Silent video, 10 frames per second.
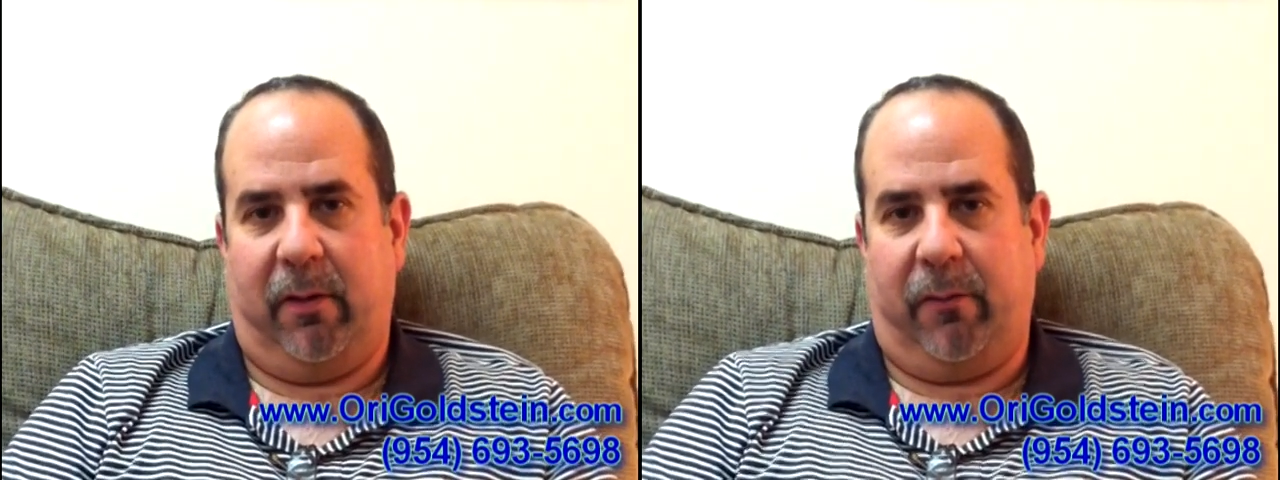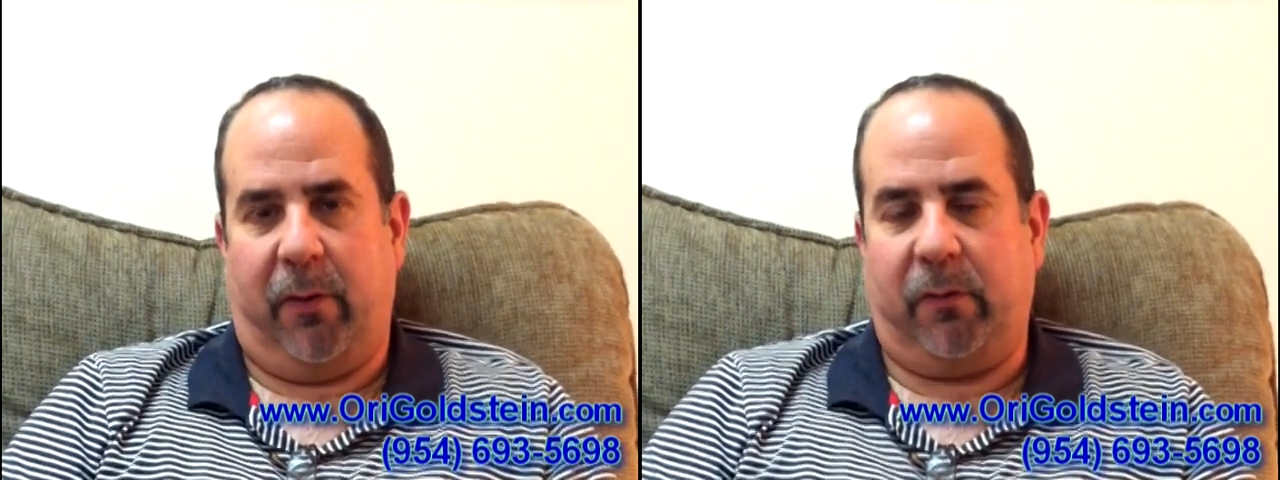
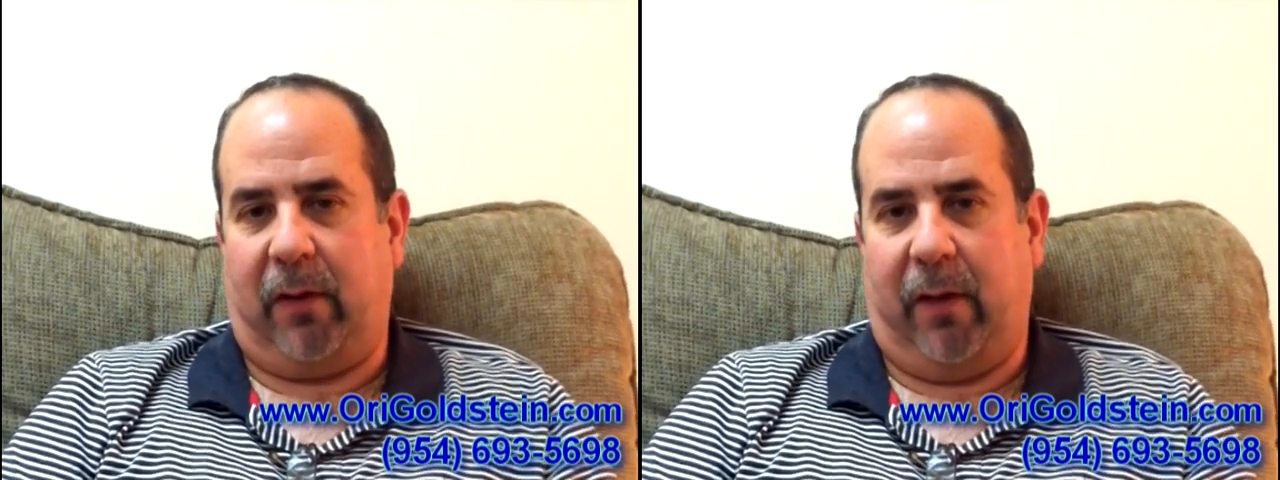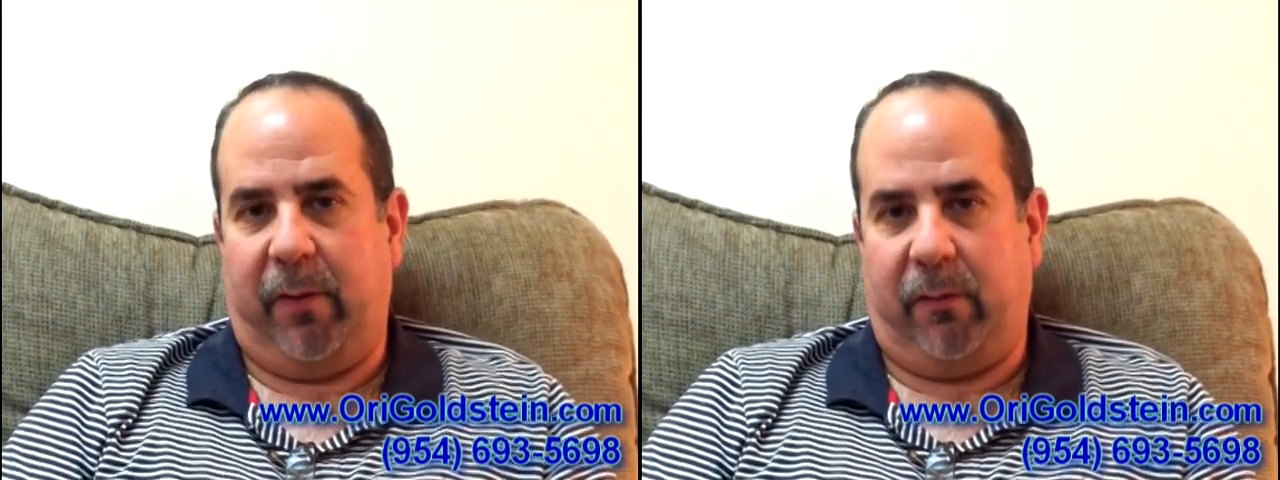the first
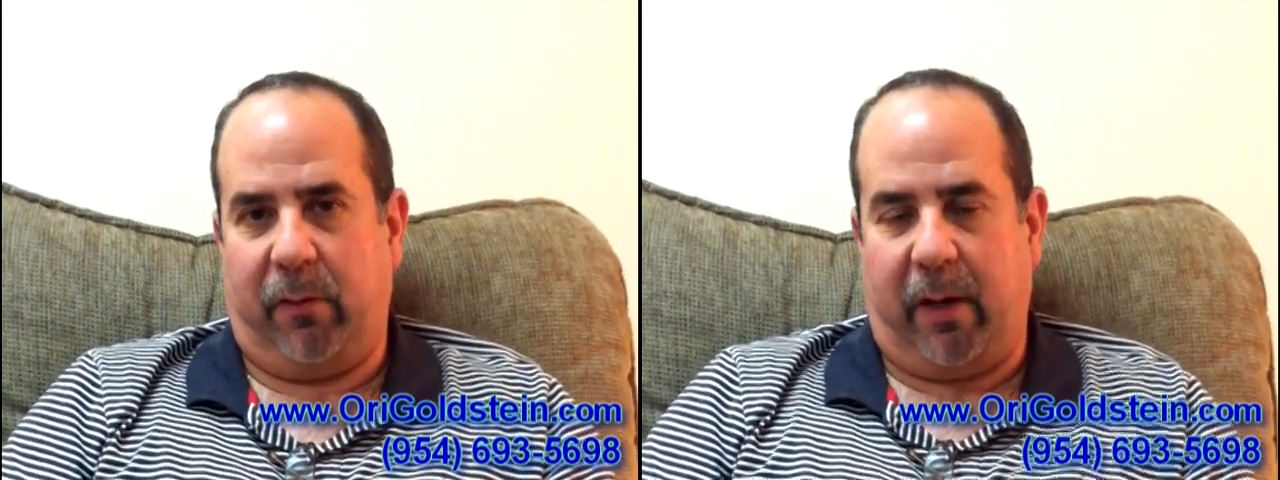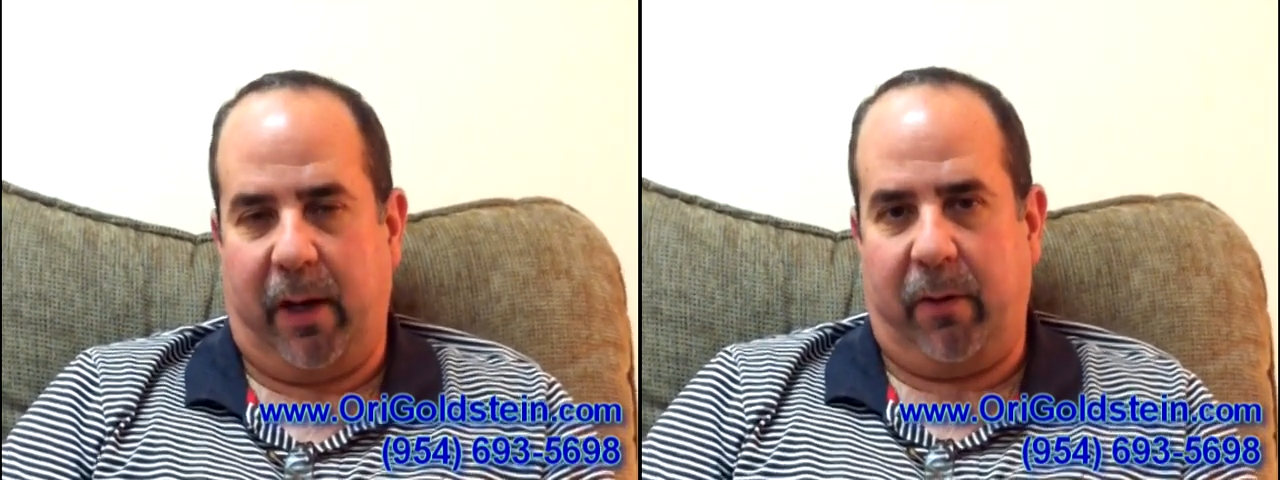time, he
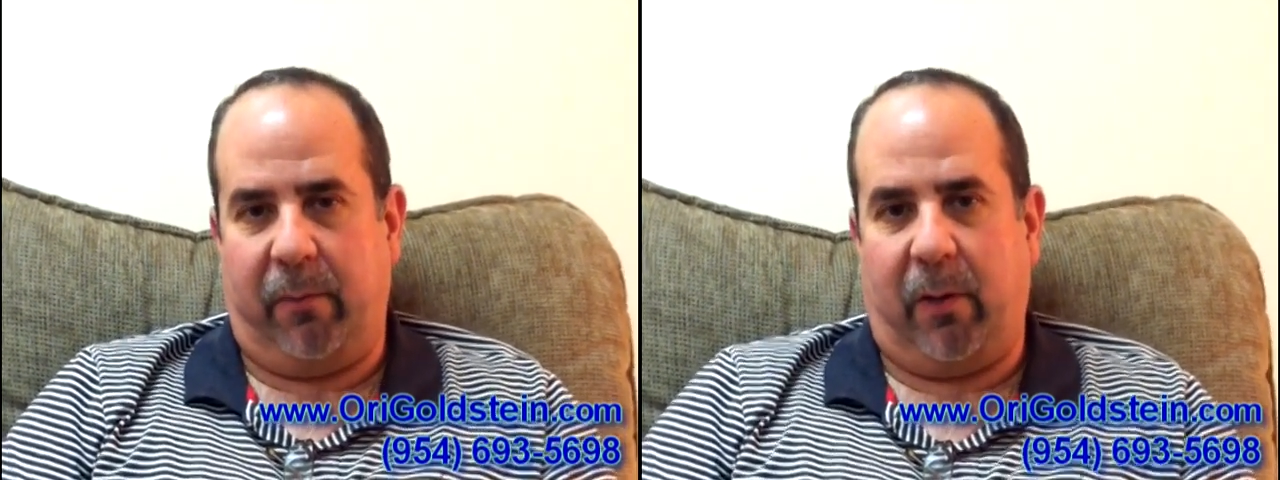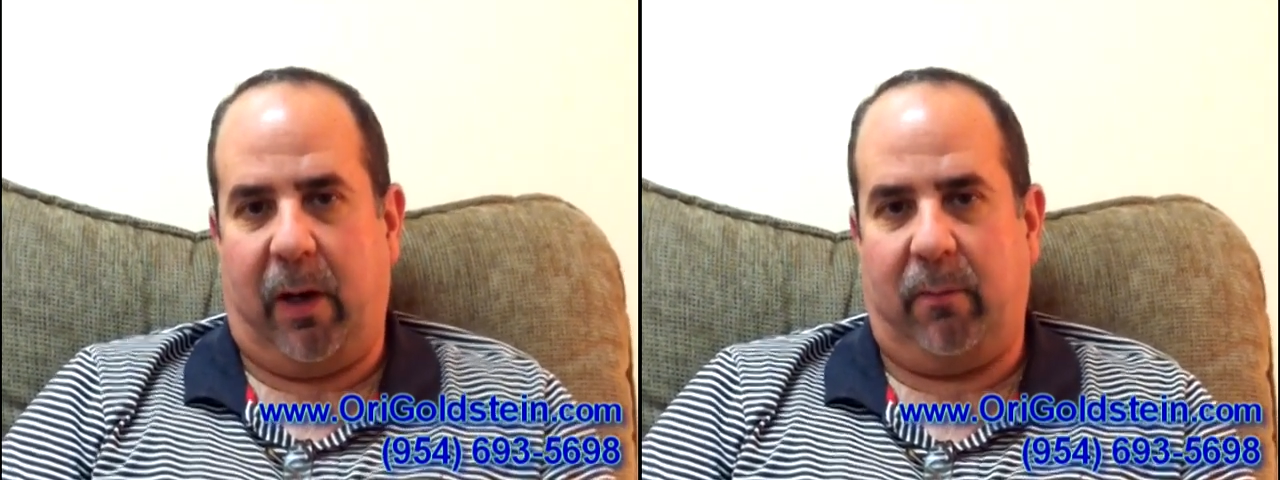took care of
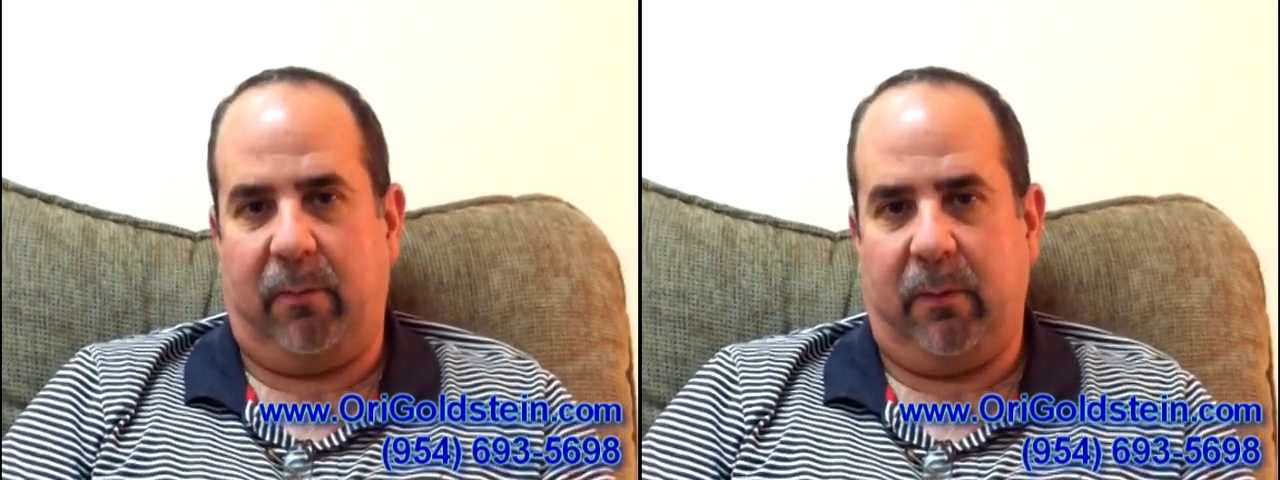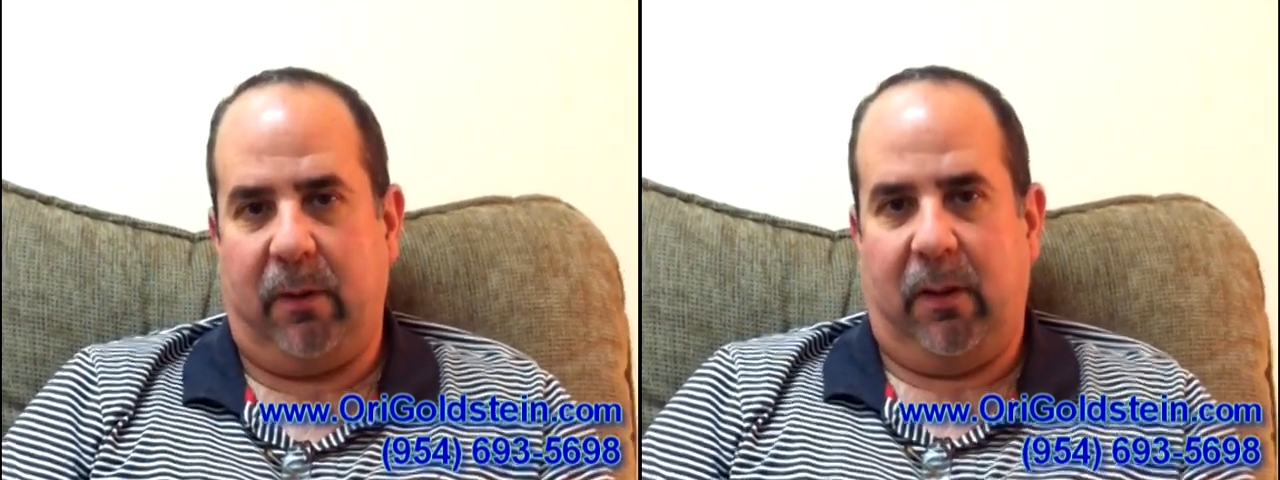the problem.